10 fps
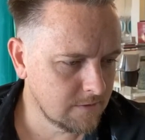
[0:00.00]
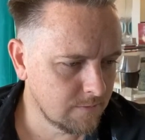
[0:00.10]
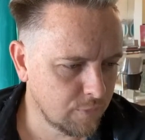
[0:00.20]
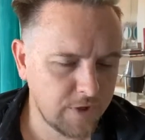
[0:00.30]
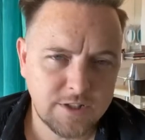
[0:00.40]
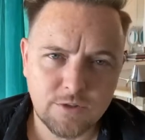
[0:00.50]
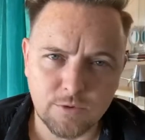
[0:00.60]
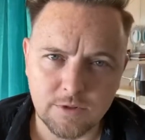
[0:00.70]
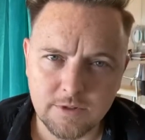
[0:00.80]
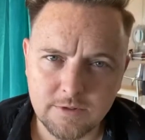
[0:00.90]

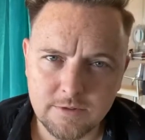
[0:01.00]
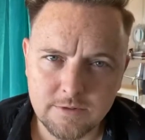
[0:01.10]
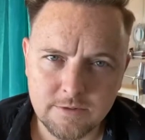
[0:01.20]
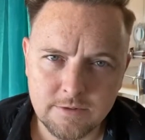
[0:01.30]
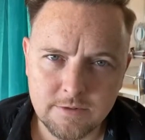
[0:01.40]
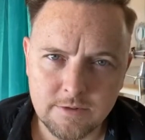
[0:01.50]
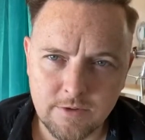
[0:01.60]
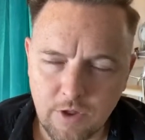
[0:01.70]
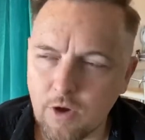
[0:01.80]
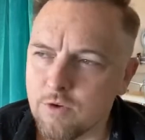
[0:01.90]
priesthood,
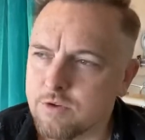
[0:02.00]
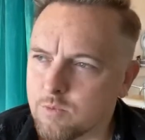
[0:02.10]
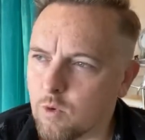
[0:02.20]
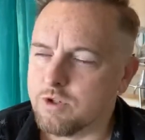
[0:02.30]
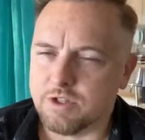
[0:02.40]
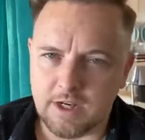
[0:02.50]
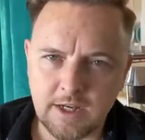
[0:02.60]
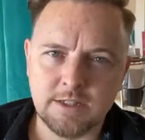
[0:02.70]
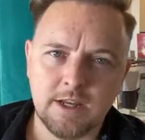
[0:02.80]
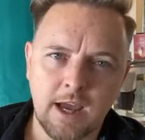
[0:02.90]
those washed in
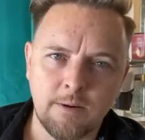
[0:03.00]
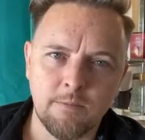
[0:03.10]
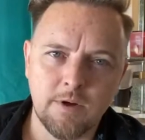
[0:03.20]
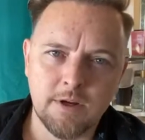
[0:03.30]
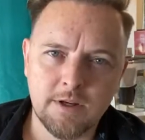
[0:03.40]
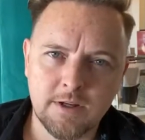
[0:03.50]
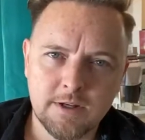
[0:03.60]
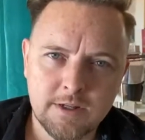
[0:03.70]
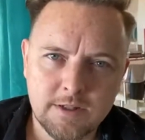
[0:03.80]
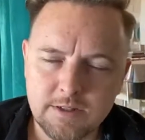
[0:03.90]
his name.
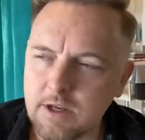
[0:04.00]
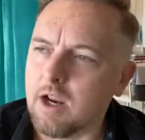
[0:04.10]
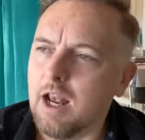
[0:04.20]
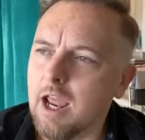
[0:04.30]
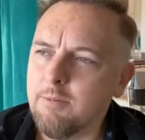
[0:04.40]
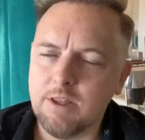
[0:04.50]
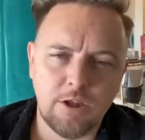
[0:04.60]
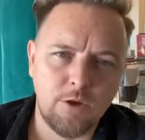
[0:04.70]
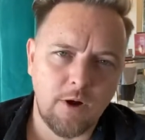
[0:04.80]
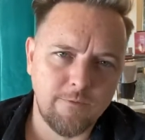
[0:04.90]
So claiming
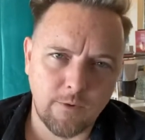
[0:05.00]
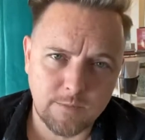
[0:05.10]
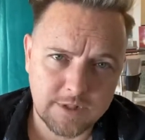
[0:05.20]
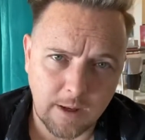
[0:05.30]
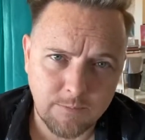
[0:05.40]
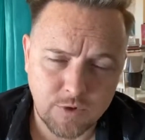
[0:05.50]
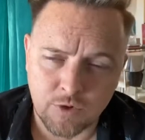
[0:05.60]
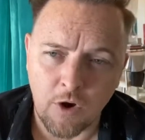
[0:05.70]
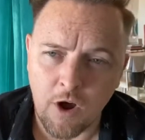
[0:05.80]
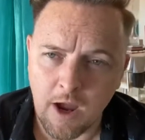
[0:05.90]
that you are from some
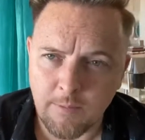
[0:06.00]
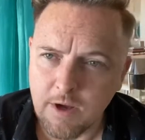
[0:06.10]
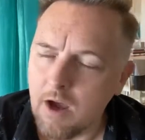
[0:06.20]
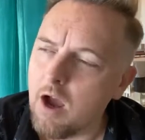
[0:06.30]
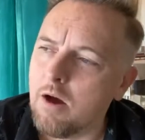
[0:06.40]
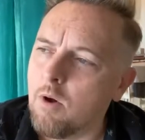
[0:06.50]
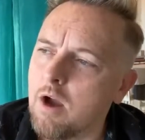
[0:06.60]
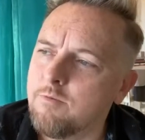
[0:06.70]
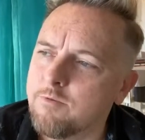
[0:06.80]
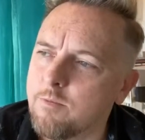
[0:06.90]
tribe, oh,
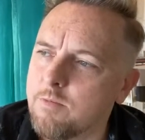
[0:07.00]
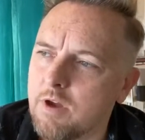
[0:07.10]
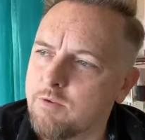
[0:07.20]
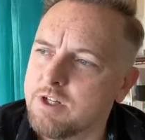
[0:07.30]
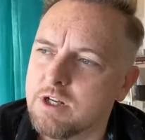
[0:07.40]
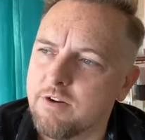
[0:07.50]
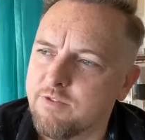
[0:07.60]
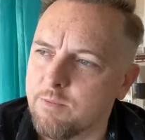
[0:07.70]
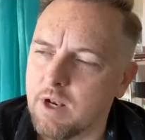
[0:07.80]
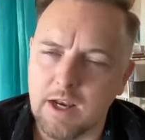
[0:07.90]
I'm from the, originally
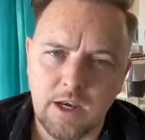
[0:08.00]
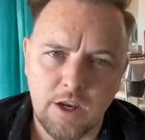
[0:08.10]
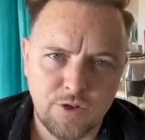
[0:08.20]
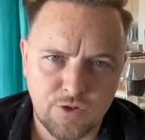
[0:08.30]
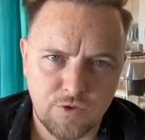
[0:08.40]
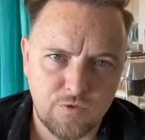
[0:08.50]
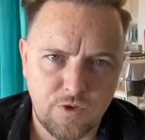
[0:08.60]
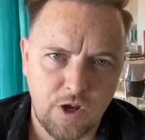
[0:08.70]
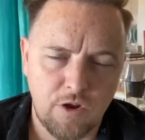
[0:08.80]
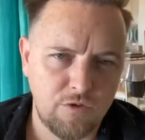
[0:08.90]
from the lineage of, you
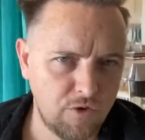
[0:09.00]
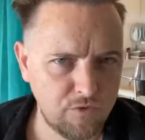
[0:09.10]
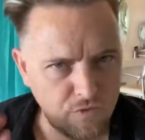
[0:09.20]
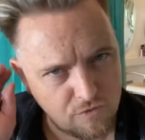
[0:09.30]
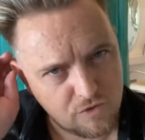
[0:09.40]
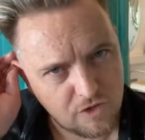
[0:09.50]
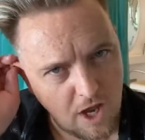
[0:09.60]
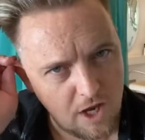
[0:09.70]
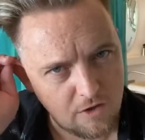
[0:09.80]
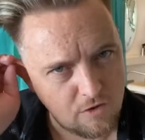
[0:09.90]
know, Yehu and
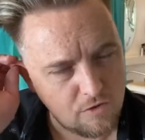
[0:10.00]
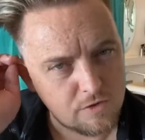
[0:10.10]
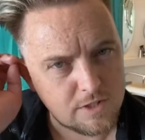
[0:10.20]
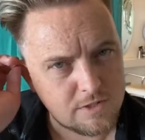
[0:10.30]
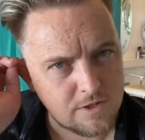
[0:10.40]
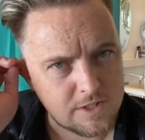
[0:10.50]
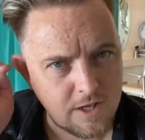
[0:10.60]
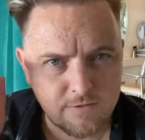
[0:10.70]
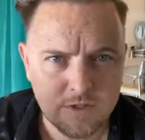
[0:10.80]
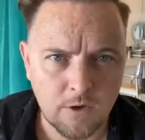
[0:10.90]
Dan and all this sort of
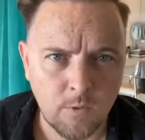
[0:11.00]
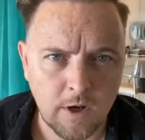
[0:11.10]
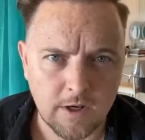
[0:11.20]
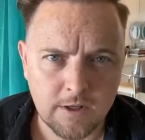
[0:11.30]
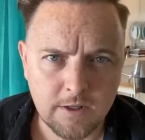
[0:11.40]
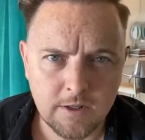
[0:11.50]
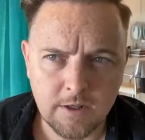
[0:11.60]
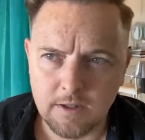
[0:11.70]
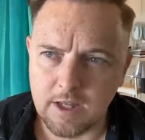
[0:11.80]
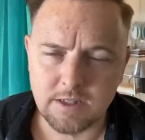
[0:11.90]
stuff, so what?
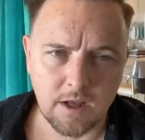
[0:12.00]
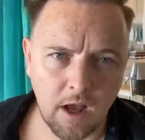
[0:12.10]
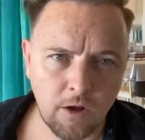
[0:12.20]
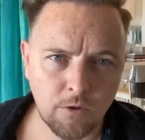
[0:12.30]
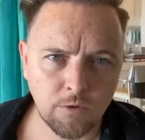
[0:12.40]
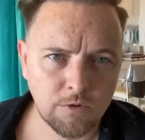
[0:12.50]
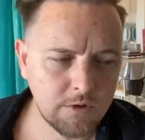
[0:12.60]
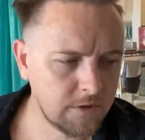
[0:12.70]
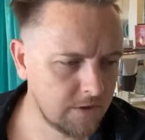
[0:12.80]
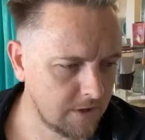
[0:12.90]
That's old
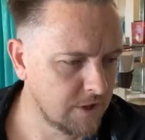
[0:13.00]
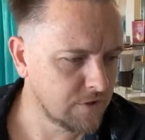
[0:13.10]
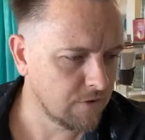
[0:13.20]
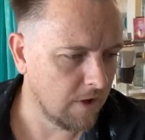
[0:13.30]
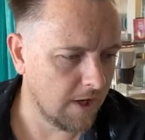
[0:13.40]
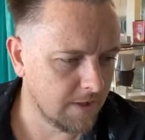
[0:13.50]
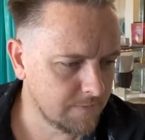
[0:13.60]
Yisraelite.